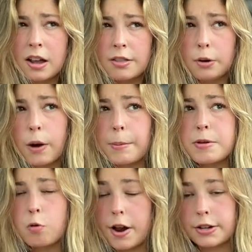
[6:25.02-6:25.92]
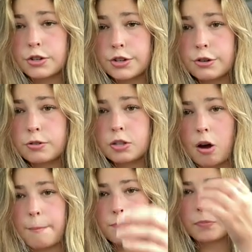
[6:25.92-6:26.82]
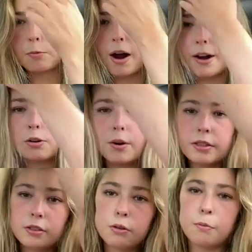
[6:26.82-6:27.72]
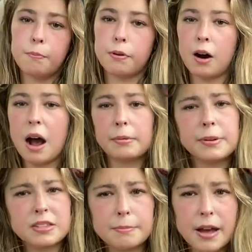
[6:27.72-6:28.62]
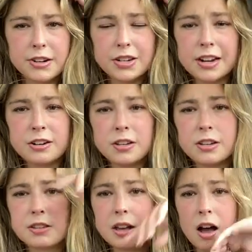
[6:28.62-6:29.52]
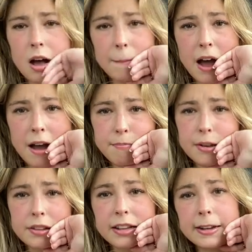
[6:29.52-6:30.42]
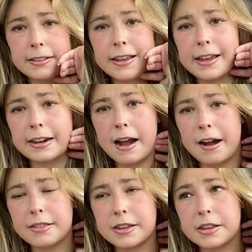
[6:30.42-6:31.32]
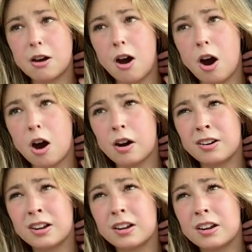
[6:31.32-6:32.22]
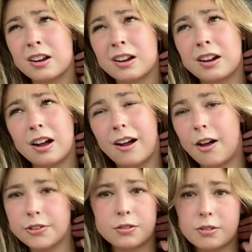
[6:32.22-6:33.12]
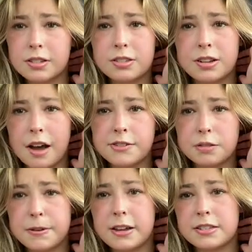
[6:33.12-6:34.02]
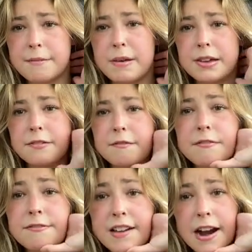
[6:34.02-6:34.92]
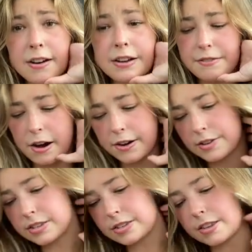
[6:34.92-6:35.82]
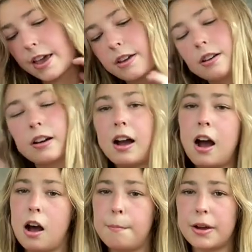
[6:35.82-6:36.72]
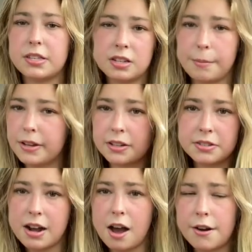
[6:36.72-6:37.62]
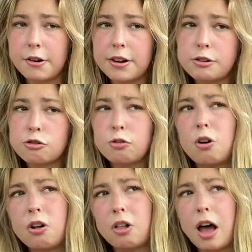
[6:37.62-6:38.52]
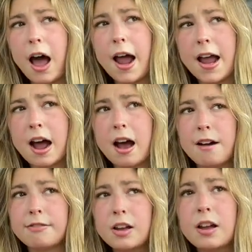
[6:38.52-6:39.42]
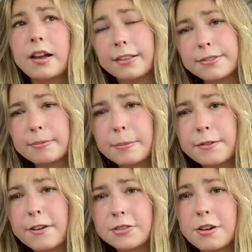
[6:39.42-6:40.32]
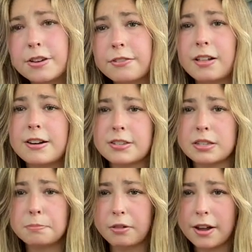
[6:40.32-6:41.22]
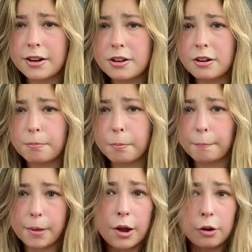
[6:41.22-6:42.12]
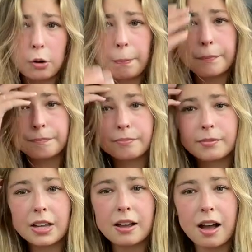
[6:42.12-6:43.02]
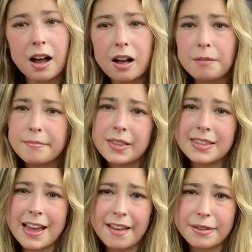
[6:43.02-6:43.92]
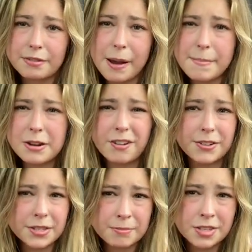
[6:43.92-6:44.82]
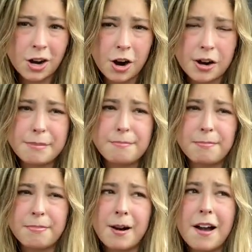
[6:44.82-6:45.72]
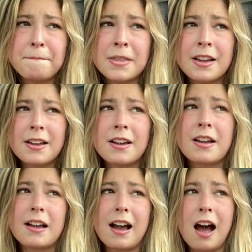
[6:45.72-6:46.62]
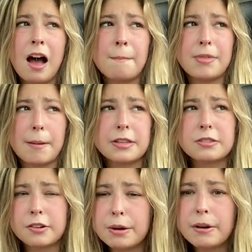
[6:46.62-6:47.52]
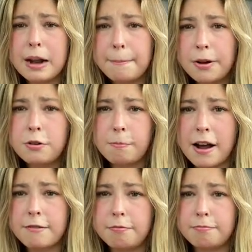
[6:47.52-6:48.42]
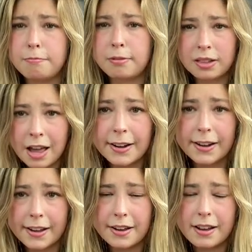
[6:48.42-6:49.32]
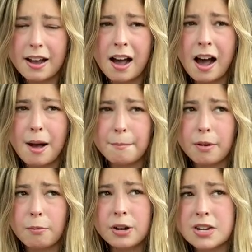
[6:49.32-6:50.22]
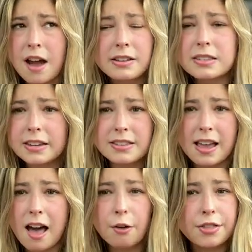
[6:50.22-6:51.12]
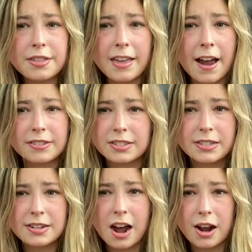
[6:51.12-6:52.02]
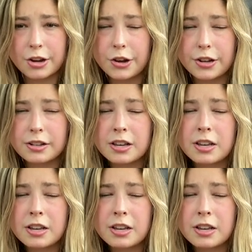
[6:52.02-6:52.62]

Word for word: the way we want it to. So I'm right now going through probably some med changes. Um, I've been lately in and out of the ER all sorts of stuff just because I've been very, very sick. Um, my stomach is not under control. I have another symptom of ulcerative colitis is blood in your poop. Um, yeah, this might be gross. I'm sorry, but um, that means literally when I poop, I have blood in it, um, which obviously isn't healthy. That is not good.